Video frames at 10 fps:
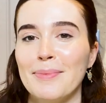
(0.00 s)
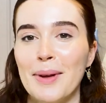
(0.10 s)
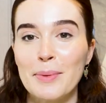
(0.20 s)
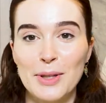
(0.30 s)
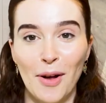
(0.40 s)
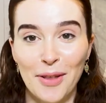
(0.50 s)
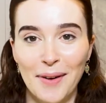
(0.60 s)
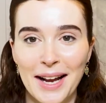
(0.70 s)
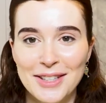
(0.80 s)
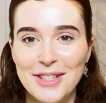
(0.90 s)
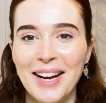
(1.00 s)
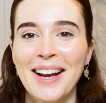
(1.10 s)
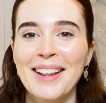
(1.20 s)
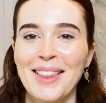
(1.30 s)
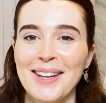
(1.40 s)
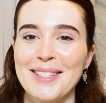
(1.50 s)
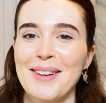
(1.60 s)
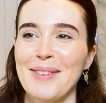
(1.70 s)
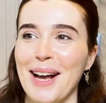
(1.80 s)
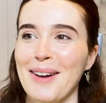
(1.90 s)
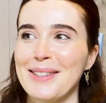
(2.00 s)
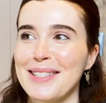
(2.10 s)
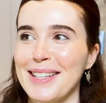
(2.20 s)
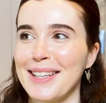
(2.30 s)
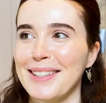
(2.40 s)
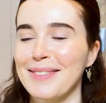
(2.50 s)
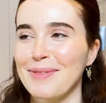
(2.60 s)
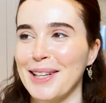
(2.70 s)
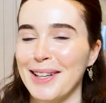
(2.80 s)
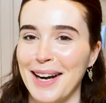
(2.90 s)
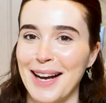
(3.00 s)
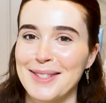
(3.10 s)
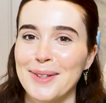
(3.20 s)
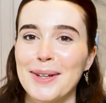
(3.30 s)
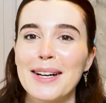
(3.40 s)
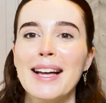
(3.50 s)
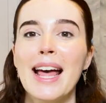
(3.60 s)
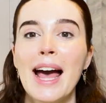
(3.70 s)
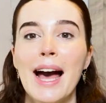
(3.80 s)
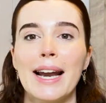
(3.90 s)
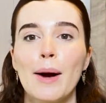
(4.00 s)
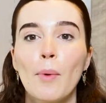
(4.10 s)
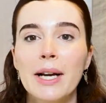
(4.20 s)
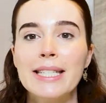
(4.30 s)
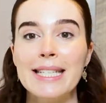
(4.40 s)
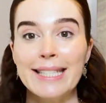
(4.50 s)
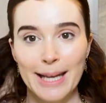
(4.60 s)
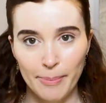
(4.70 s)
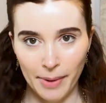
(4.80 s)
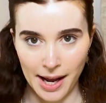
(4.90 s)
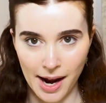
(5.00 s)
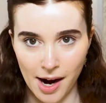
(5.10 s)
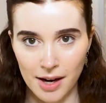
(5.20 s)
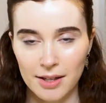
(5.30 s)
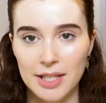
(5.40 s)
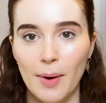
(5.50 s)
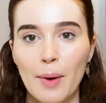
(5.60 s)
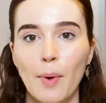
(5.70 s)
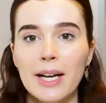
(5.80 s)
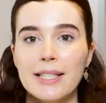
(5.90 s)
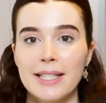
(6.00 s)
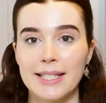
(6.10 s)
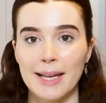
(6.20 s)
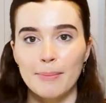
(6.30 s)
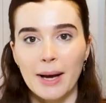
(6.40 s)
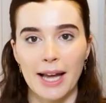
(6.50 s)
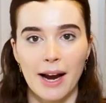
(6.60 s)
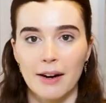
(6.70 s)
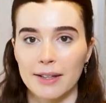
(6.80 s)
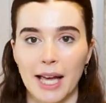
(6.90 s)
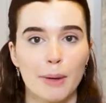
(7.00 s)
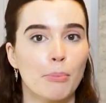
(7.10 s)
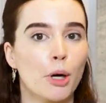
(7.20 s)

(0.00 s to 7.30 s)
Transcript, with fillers: It was all the rage in London when I was in middle and high school, and I wanted to dip my hair. So I wanted to dip my hair in like